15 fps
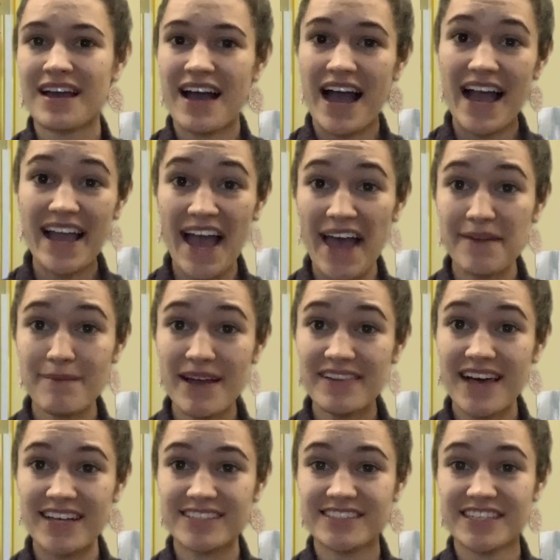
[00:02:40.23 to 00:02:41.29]
I had my
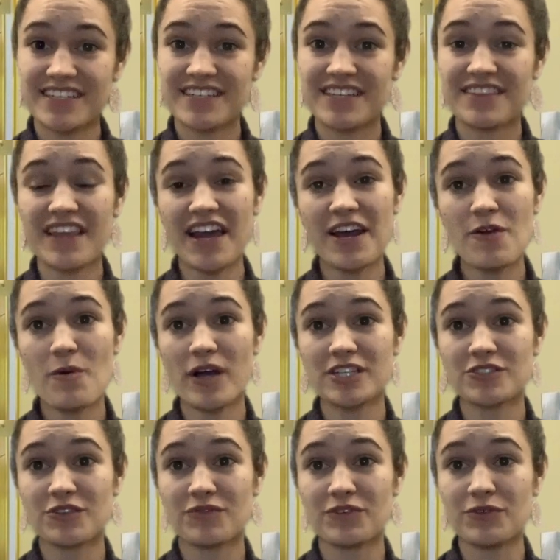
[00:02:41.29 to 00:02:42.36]
lesson, then I went
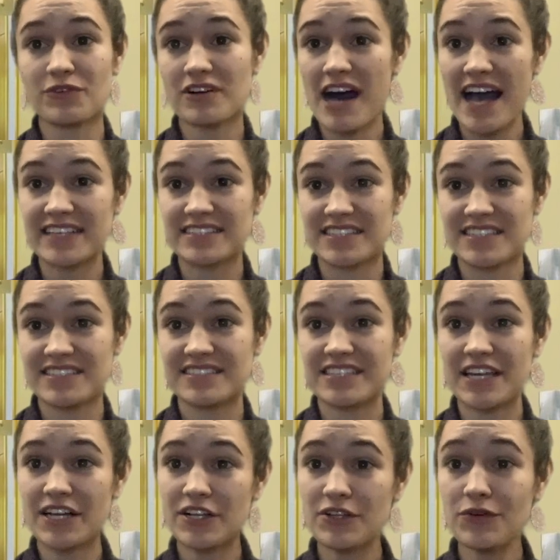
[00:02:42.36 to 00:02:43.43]
to a few classes,
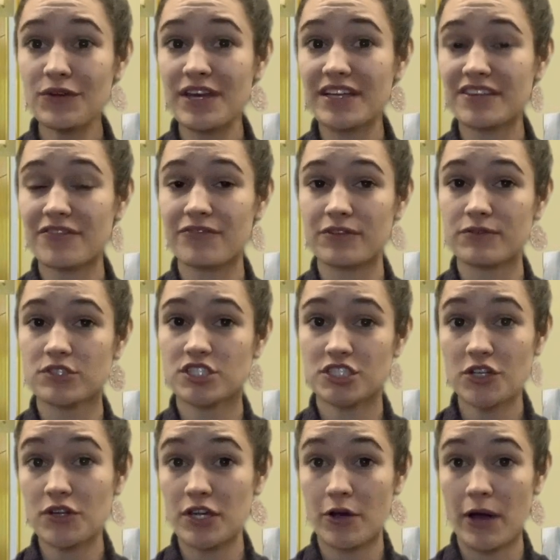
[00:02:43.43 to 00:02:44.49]
including the flute
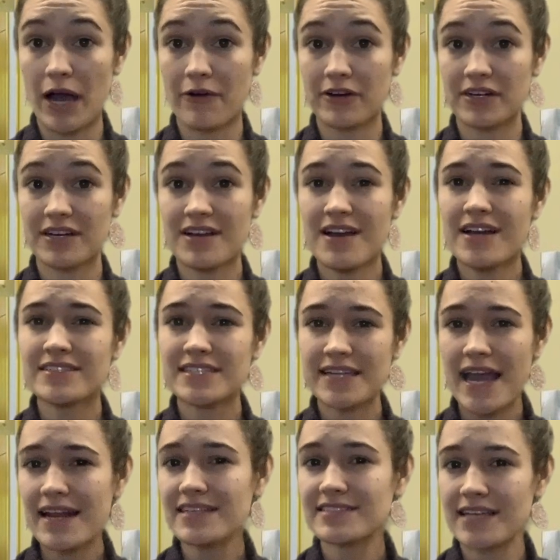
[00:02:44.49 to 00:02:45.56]
studio hour, to
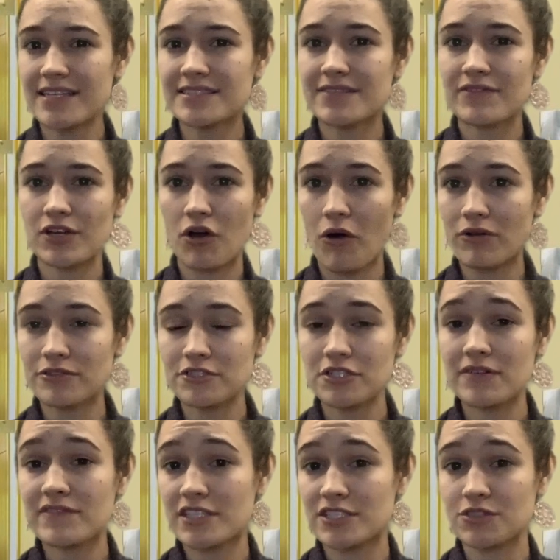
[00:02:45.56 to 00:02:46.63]
get a sense of the culture
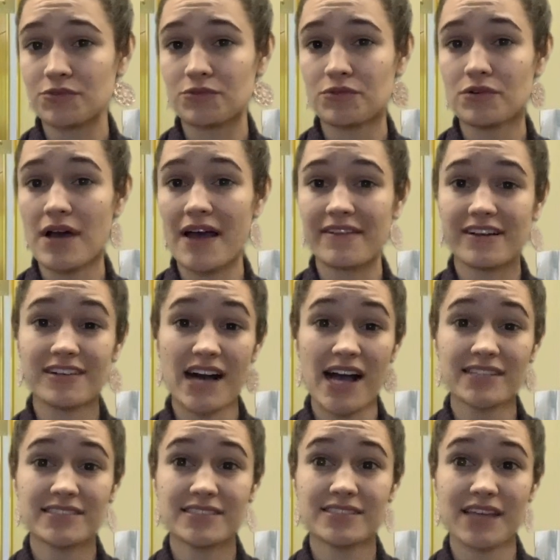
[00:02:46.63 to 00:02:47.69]
of the school and the
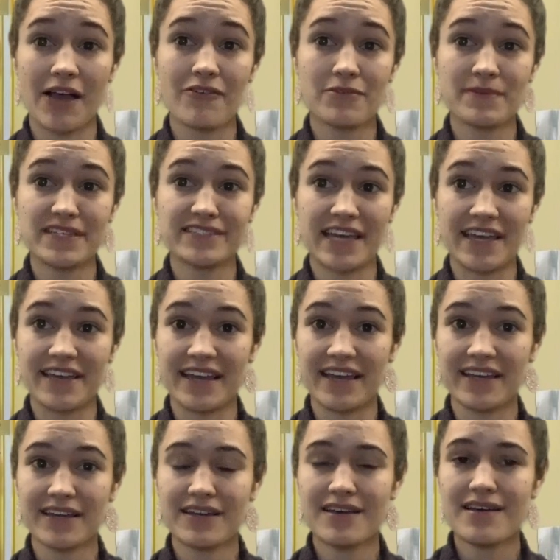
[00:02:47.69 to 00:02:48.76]
classes I would be
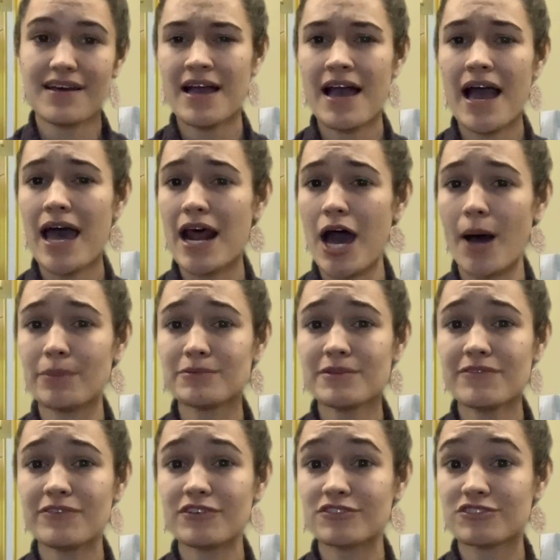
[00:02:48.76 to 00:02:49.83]
taking. And it helped
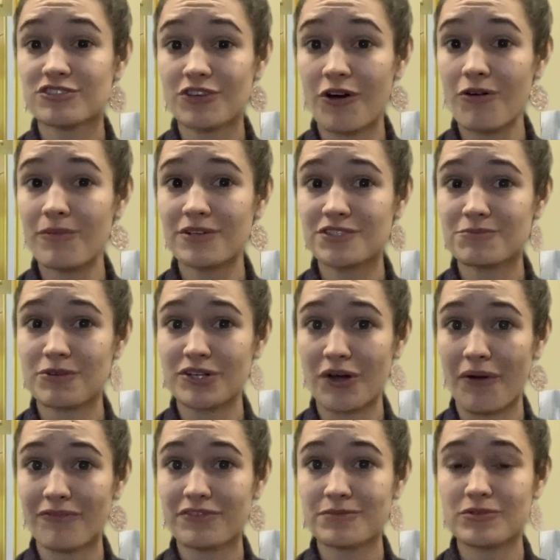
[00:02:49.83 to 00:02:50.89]
me feel so much more
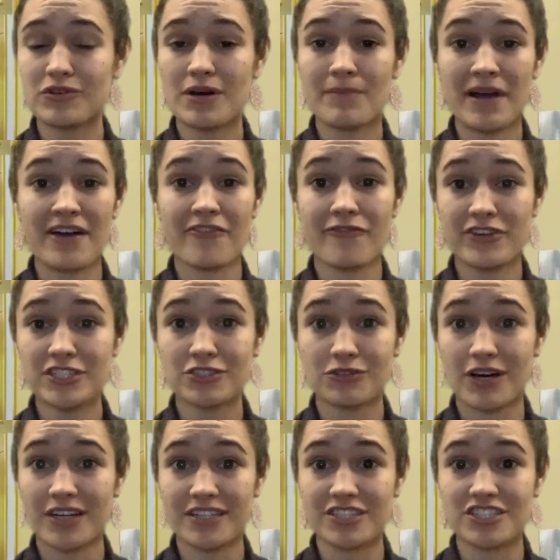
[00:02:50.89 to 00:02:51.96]
comfortable at my
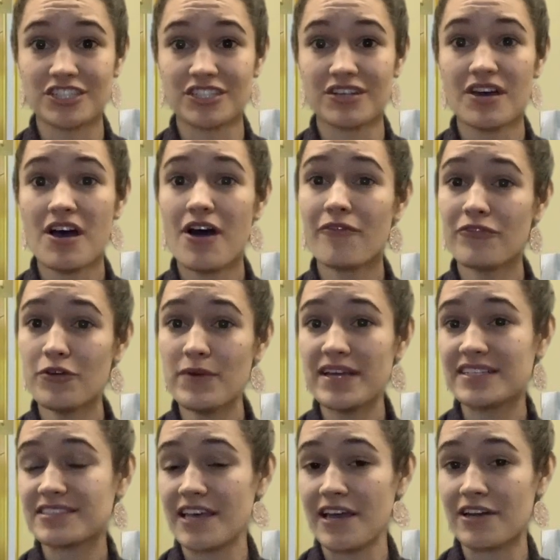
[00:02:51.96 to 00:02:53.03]
official audition a few
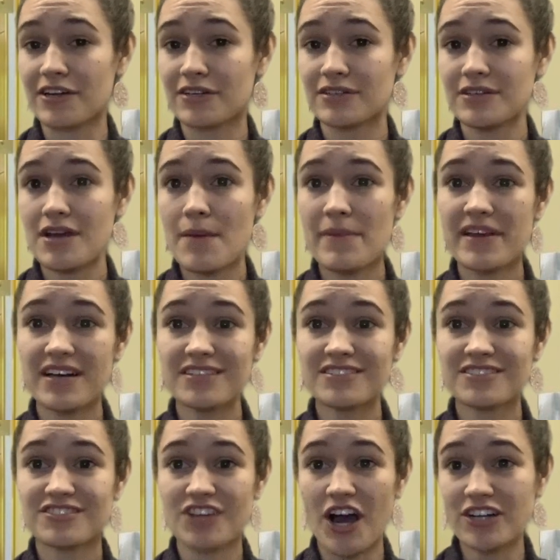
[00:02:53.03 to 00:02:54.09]
weeks later,
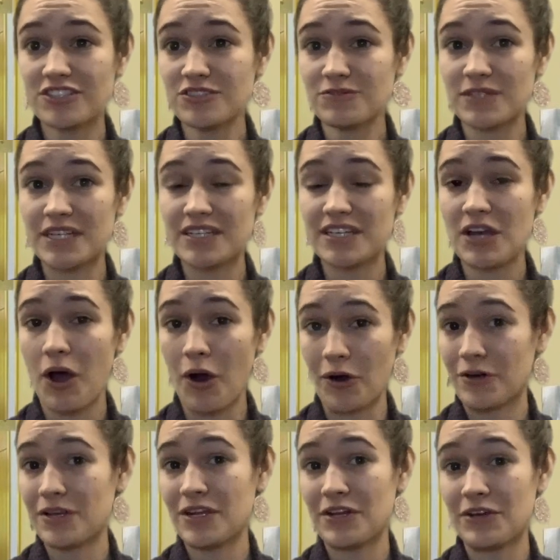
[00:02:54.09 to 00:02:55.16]
because Dr. Rayleigh
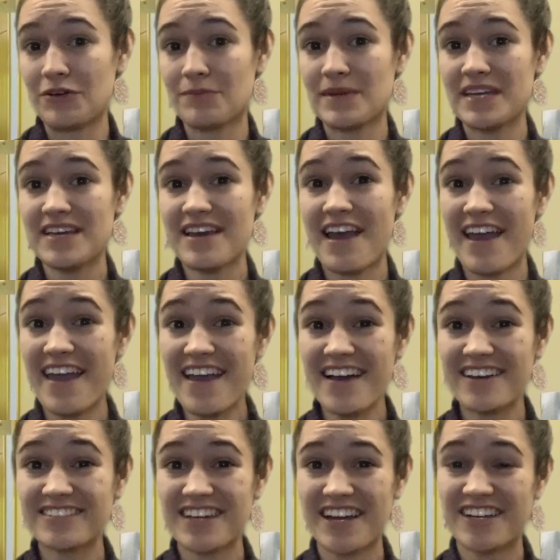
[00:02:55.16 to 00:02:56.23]
already knew me
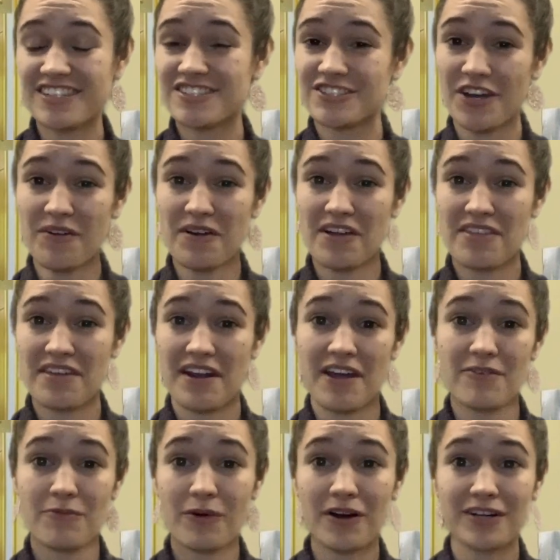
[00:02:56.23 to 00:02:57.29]
and I could show her that I
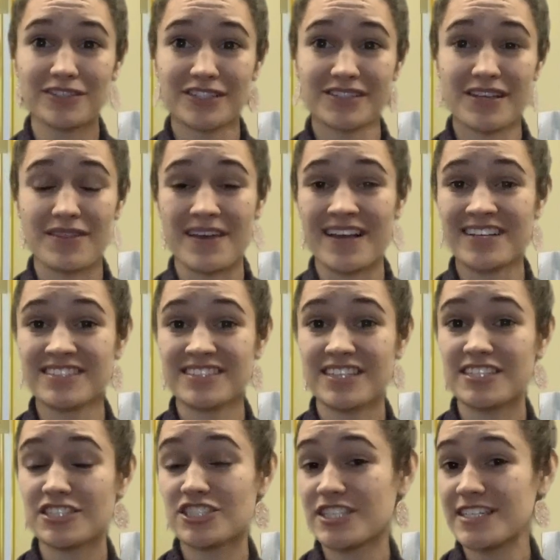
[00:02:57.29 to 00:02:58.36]
had worked on the things
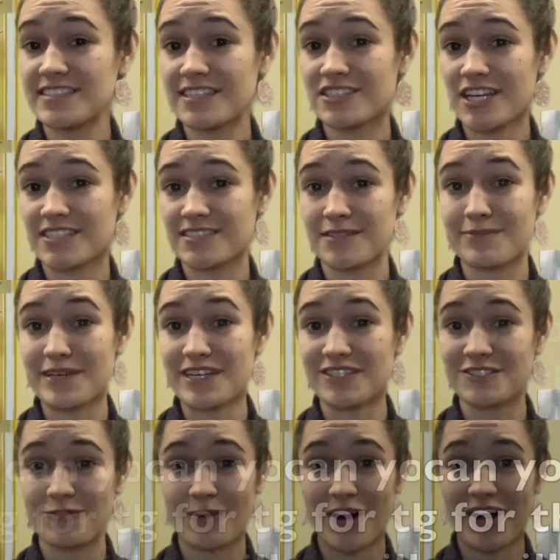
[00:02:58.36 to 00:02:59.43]
she suggested me
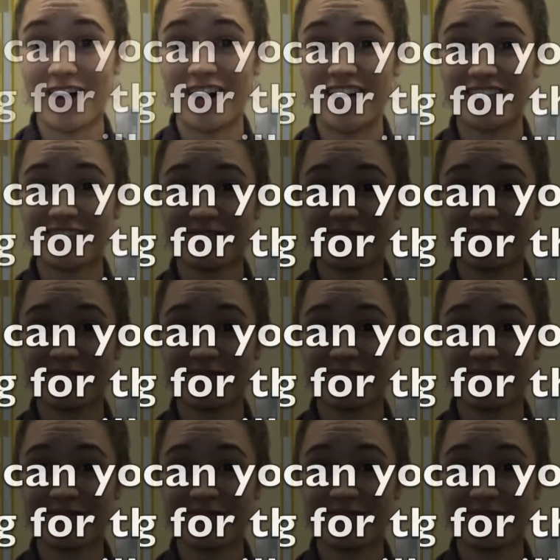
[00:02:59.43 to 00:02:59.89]
to work on.